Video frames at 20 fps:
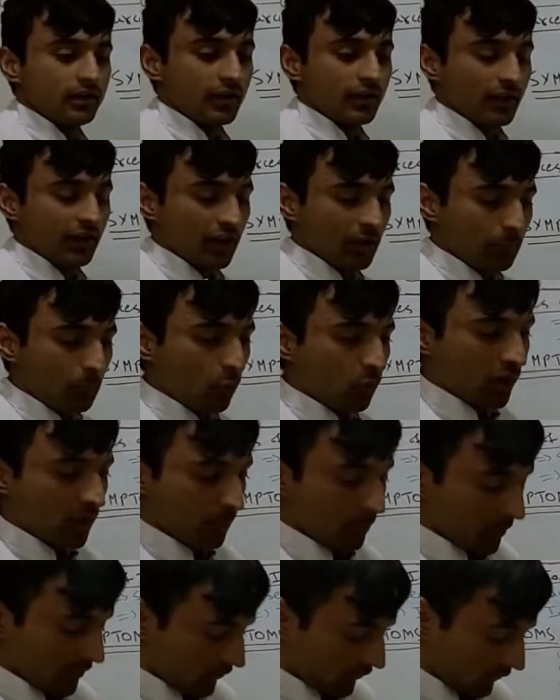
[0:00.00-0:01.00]
the
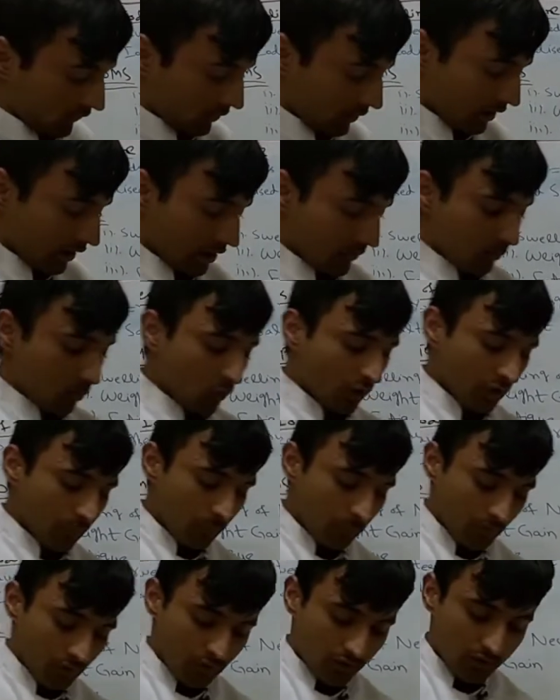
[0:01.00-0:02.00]
hippocampus
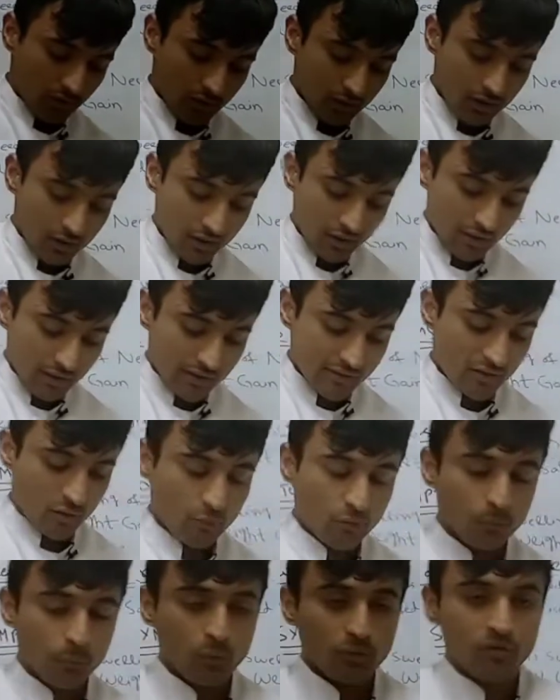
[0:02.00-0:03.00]
is
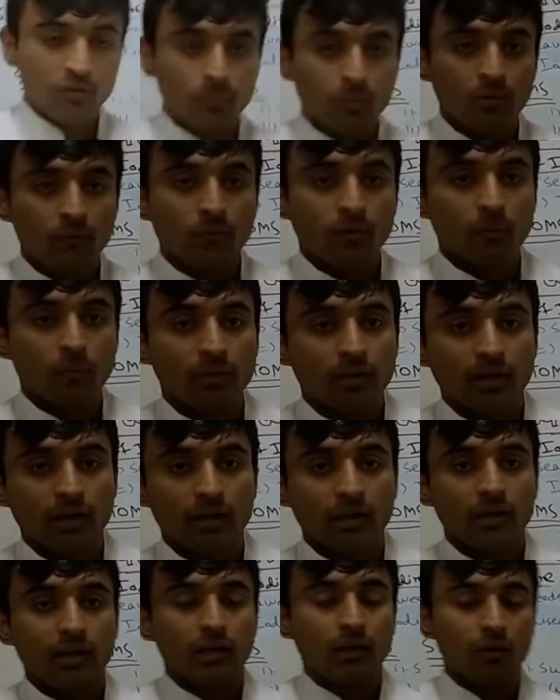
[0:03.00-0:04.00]
responsible for
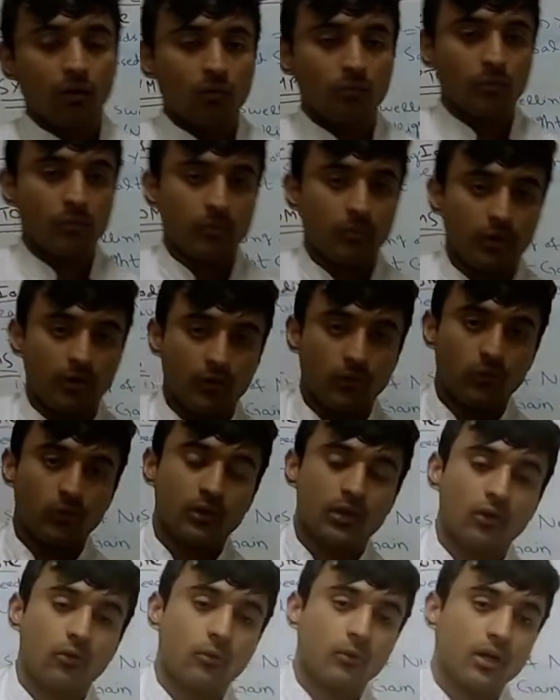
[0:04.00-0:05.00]
maintaining long memory, so
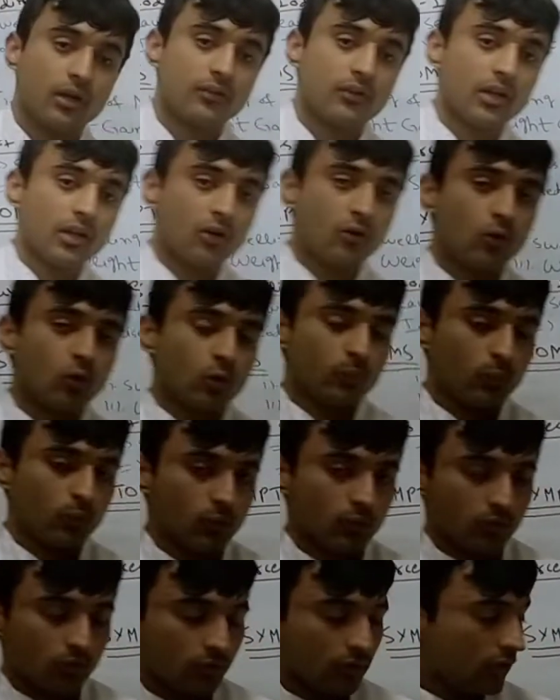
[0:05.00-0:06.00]
it requires thyroid
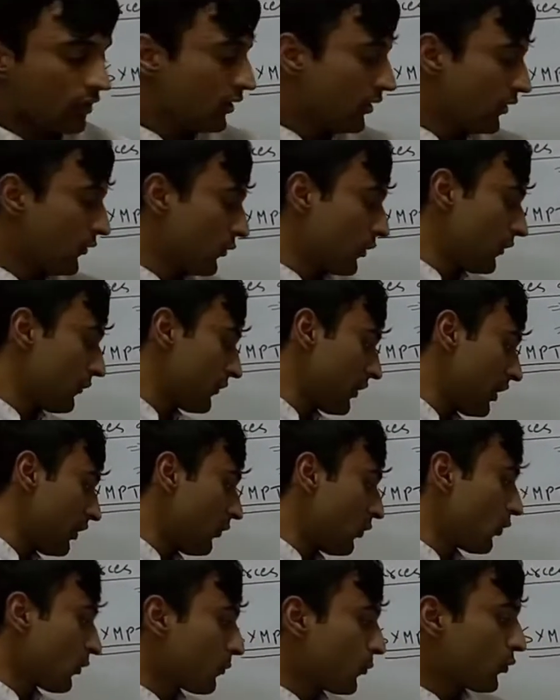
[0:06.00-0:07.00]
hormones. So if
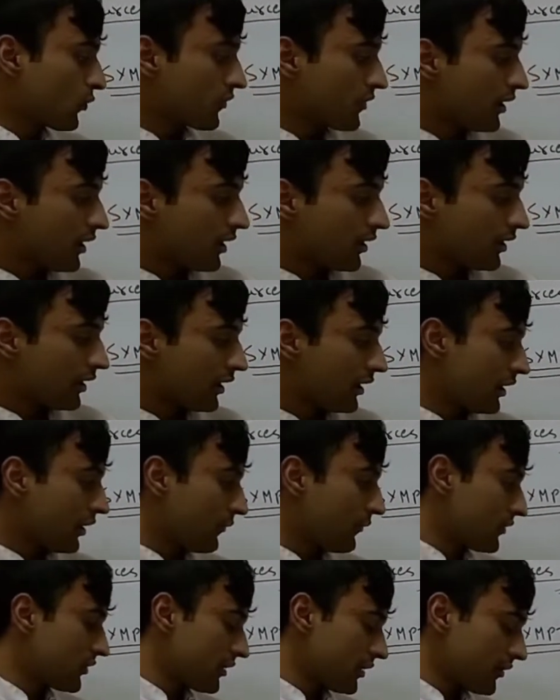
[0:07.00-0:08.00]
thyroid hormones are in
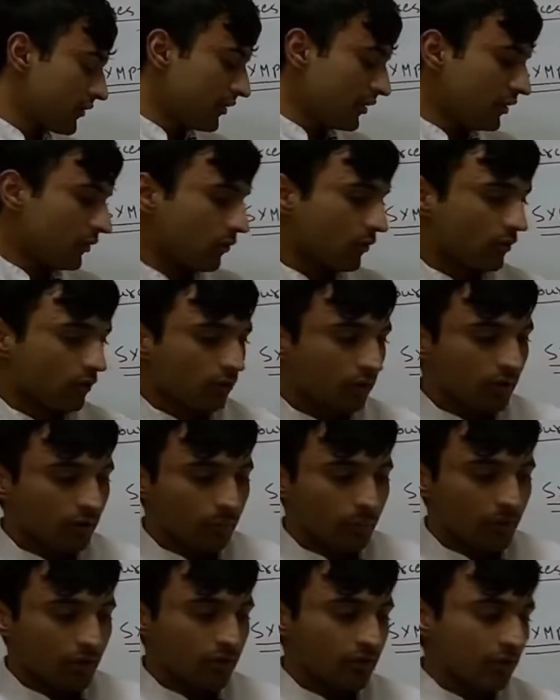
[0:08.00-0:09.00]
deficiency or not
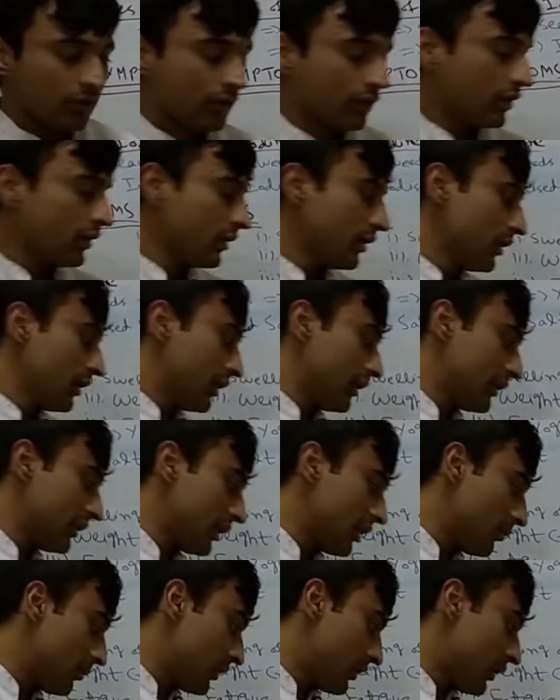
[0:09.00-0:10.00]
present in the
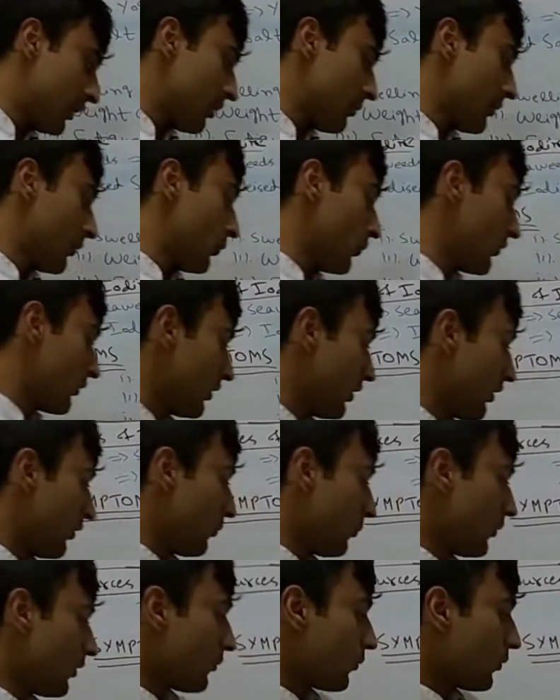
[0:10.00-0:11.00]
abundant amounts,
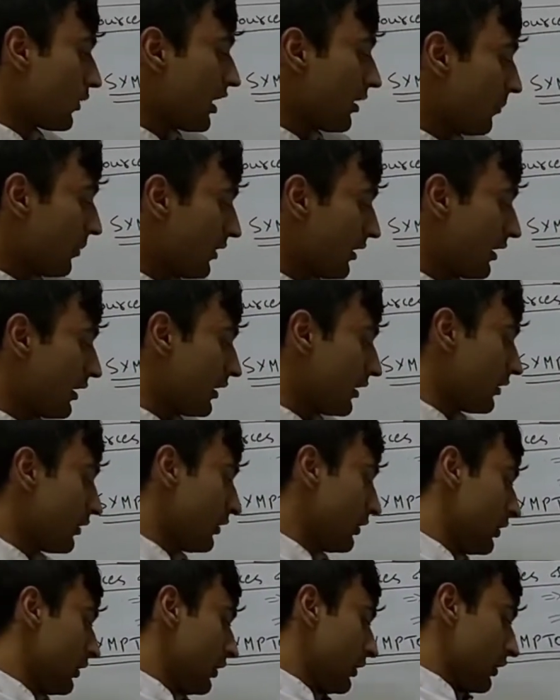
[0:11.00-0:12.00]
what would happen
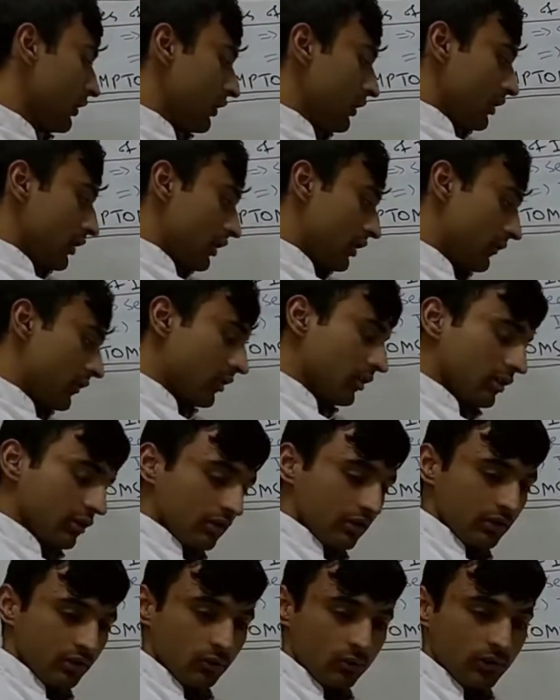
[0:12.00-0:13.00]
that
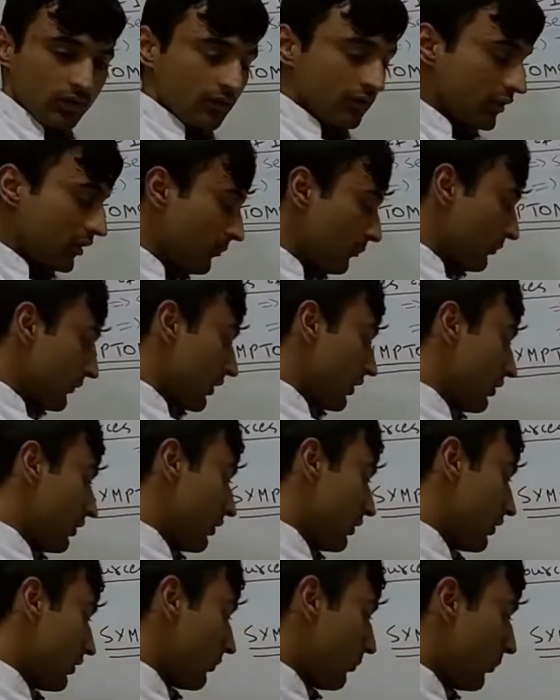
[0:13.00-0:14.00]
our you can say
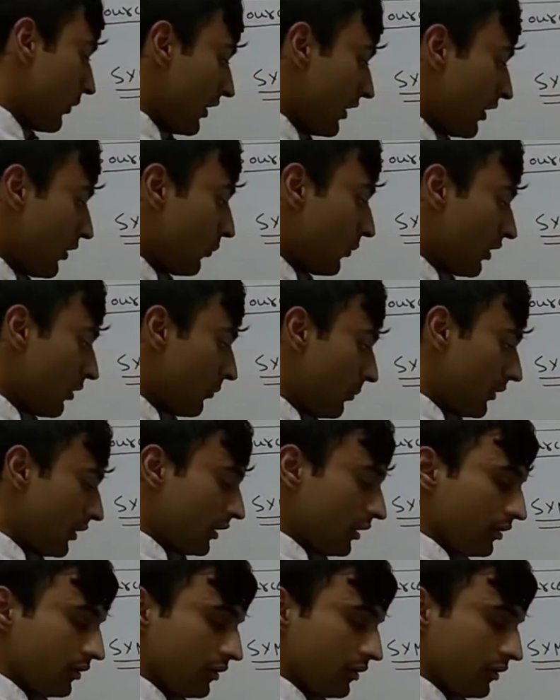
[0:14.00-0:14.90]
brain development,